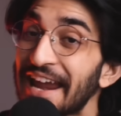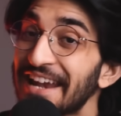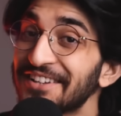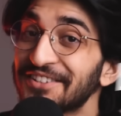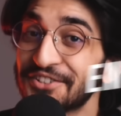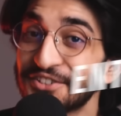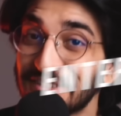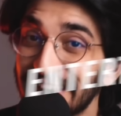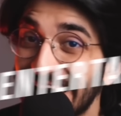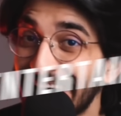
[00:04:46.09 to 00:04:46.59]

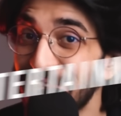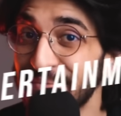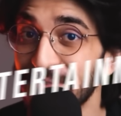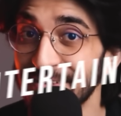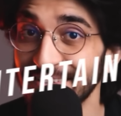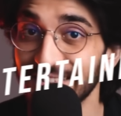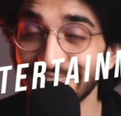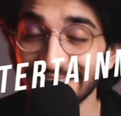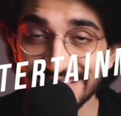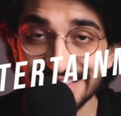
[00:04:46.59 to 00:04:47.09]

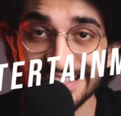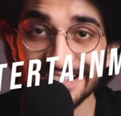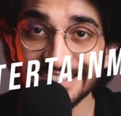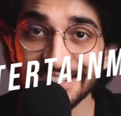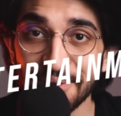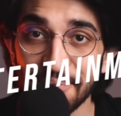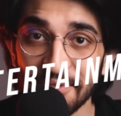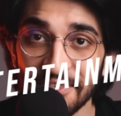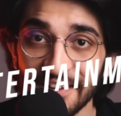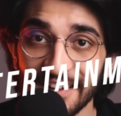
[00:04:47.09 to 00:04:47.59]
entertainment, and this is
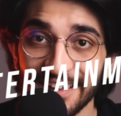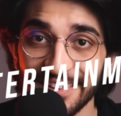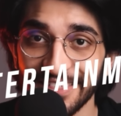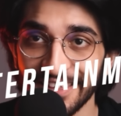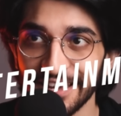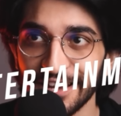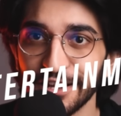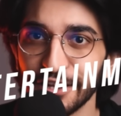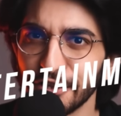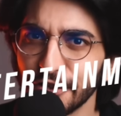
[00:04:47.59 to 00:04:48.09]
something I
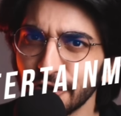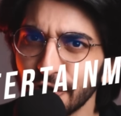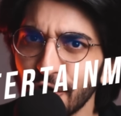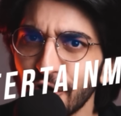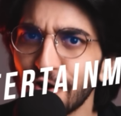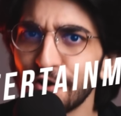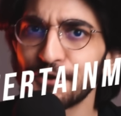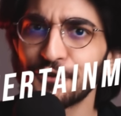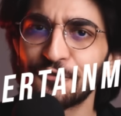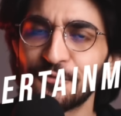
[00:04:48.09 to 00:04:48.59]
think a
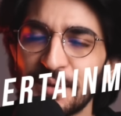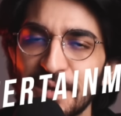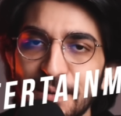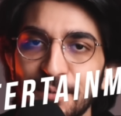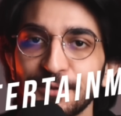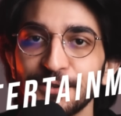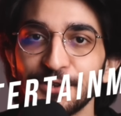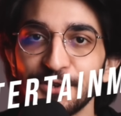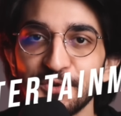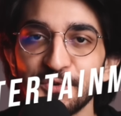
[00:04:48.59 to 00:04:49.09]
lot of
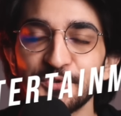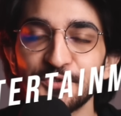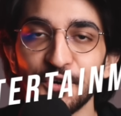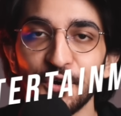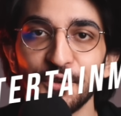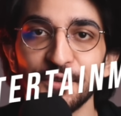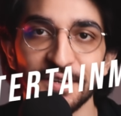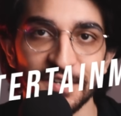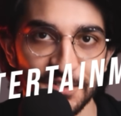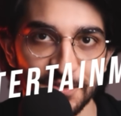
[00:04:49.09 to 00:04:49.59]
people use
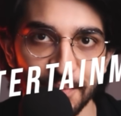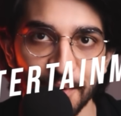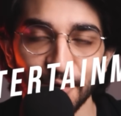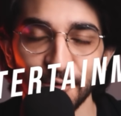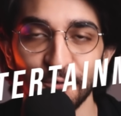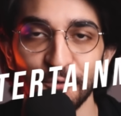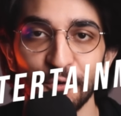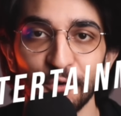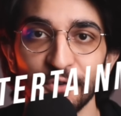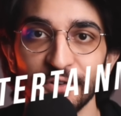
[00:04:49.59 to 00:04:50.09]
on their
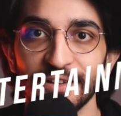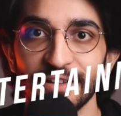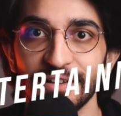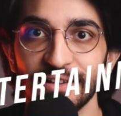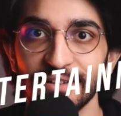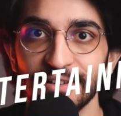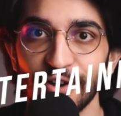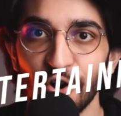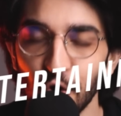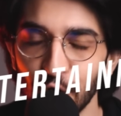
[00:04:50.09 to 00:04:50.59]
smartphone
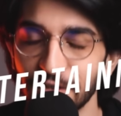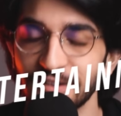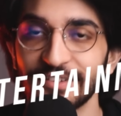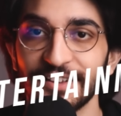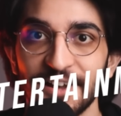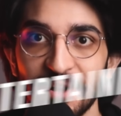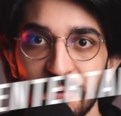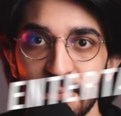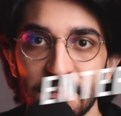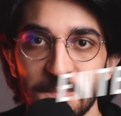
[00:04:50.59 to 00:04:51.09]
all the
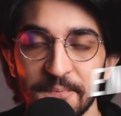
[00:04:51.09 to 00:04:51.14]
time.